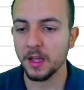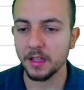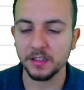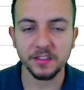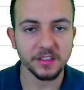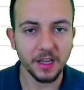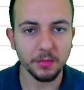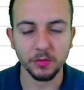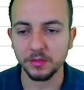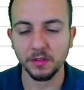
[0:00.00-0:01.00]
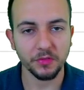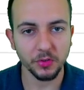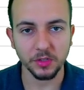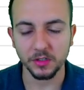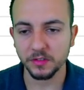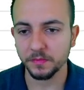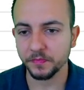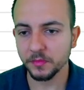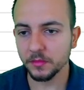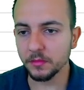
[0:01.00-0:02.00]
disable the filters.
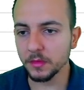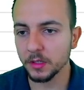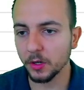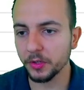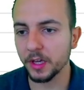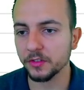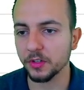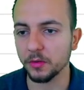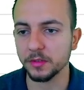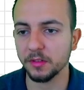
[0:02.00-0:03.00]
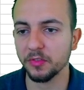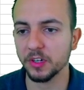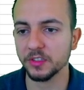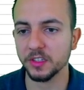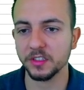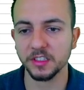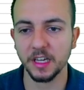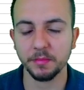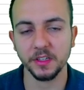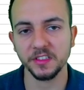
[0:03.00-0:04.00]
Okay, so the first
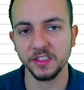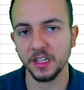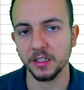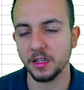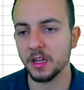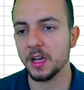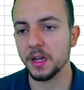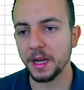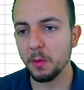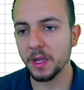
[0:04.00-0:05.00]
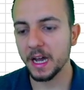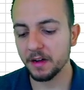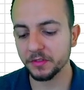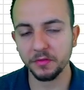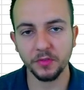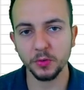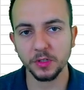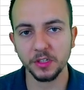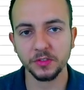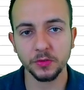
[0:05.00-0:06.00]
step is done. Now we have the
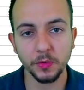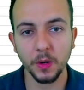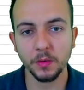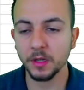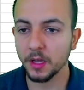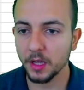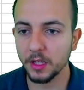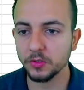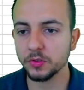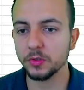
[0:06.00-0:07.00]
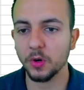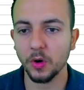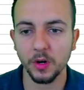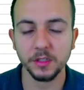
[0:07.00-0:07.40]
filters tool into our